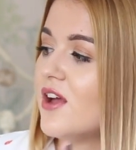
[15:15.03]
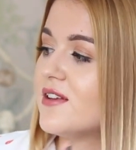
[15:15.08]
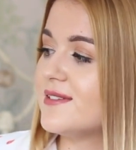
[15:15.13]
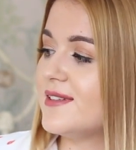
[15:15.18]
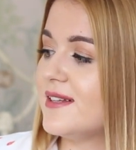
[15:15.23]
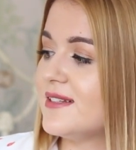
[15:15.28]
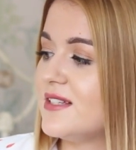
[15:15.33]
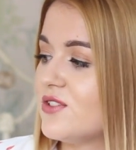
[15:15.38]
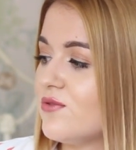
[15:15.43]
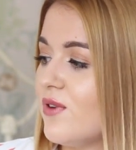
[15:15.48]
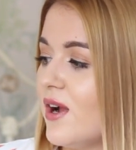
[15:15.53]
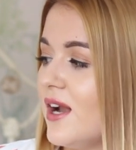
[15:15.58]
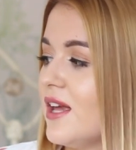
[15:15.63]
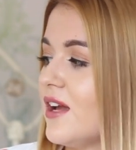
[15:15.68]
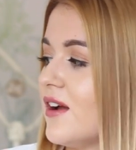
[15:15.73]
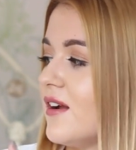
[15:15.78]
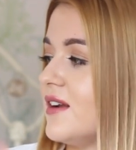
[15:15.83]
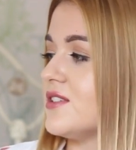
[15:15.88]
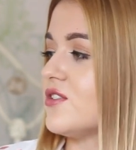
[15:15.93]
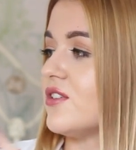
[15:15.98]
So this is
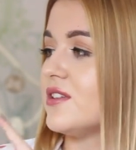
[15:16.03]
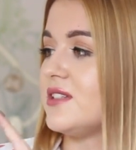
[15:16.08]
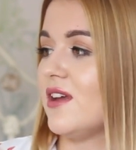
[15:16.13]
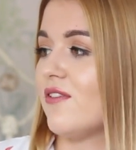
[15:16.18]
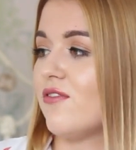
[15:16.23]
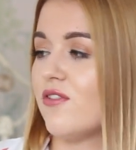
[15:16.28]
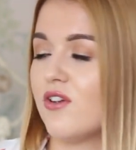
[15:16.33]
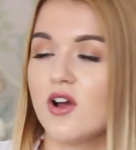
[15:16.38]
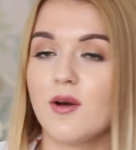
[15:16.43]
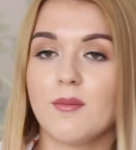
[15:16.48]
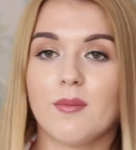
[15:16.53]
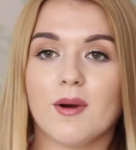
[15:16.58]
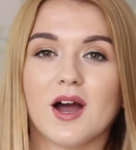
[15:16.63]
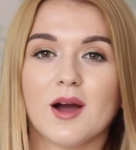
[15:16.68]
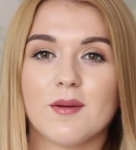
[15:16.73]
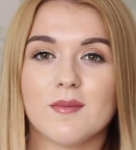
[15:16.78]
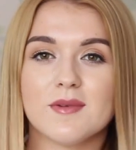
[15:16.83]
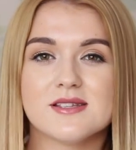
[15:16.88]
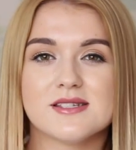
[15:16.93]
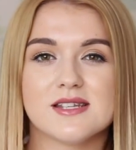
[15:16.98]
really good. It's got different
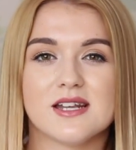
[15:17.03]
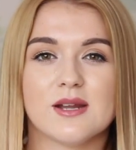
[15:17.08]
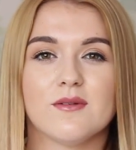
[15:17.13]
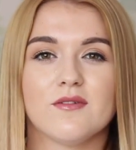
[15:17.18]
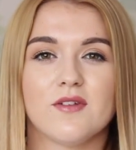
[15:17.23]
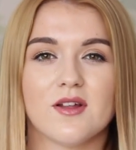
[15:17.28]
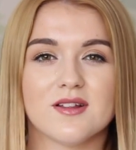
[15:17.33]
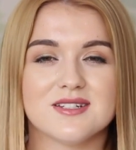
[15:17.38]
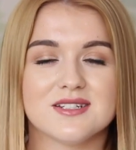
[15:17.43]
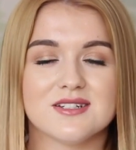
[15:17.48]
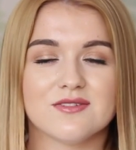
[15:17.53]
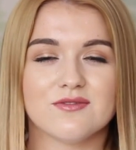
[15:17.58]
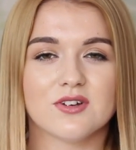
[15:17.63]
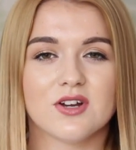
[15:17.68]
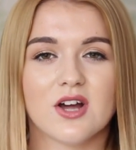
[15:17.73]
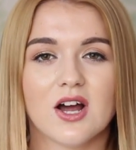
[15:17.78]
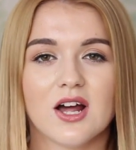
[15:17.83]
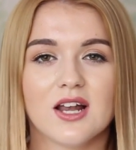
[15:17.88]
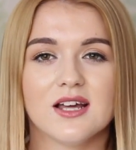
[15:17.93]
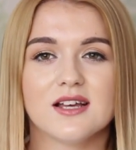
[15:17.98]
compartments in it with loads of
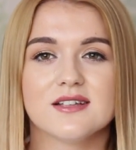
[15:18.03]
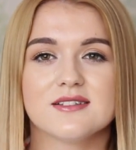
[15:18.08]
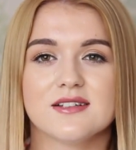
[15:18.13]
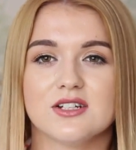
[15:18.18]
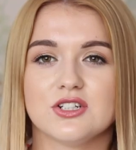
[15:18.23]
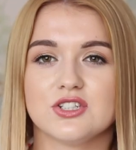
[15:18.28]
different colours,